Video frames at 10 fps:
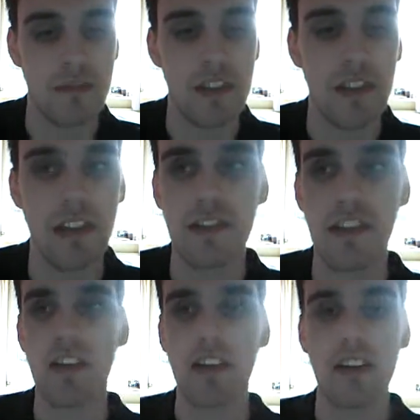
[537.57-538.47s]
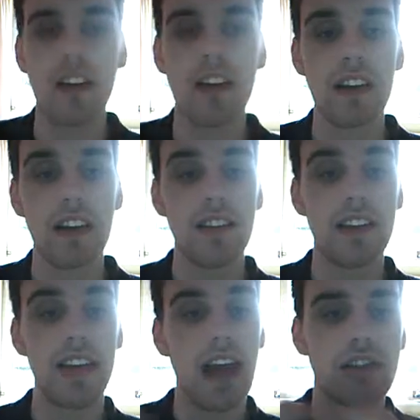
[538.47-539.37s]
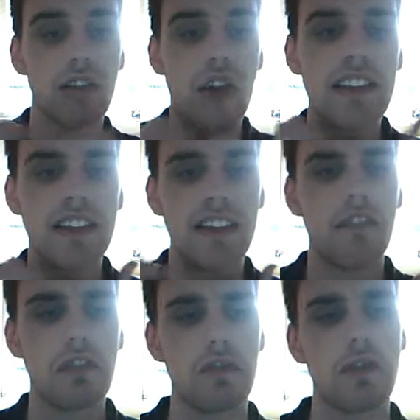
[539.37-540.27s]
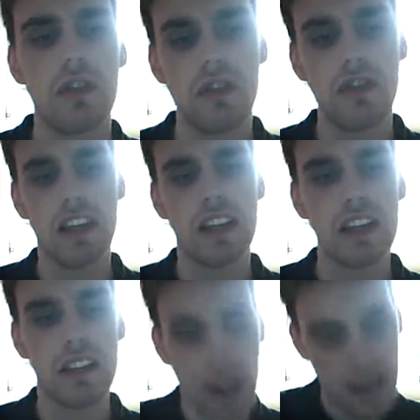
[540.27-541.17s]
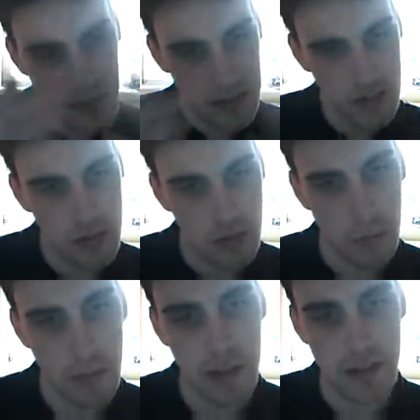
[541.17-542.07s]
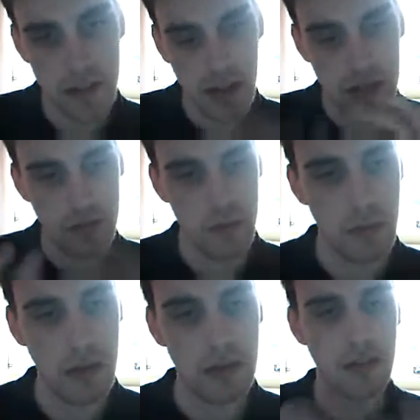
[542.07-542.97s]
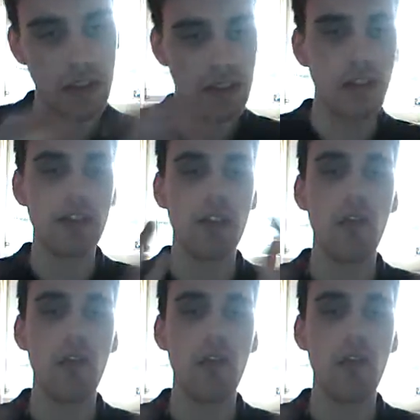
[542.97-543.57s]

You know, so DX are at each other's throats. Cena's against Triple H and Shawn Michaels. You know, so